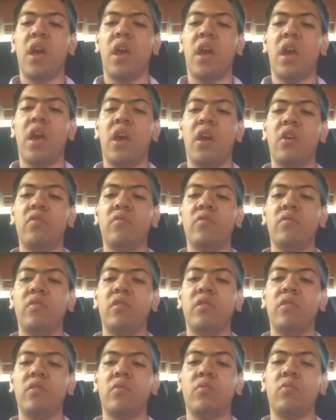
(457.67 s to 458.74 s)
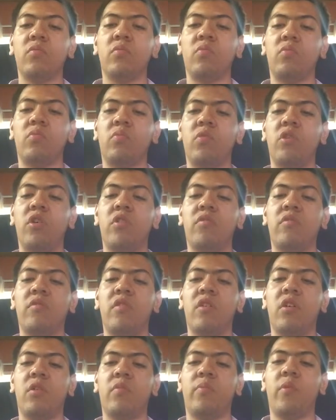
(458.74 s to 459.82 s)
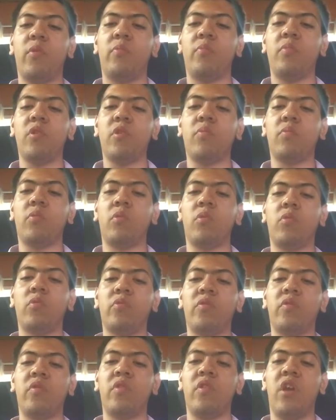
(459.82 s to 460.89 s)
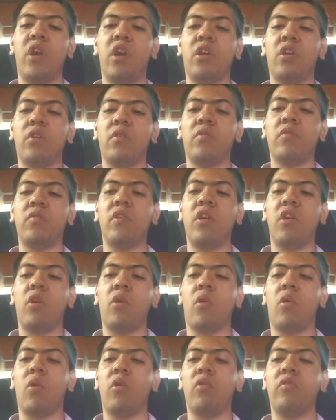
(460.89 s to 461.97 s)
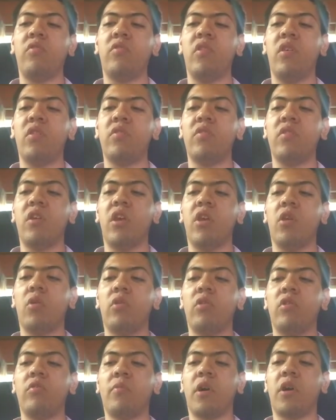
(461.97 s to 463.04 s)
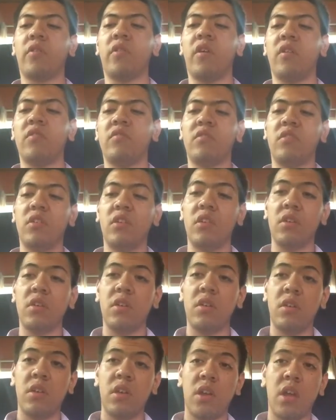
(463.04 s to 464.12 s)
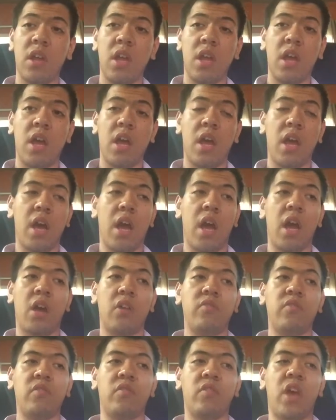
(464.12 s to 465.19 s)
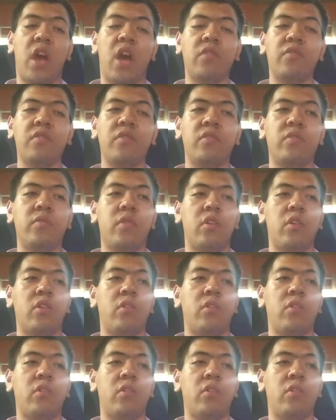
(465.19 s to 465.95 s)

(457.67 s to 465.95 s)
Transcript: And when the people they heard about that, and it's at this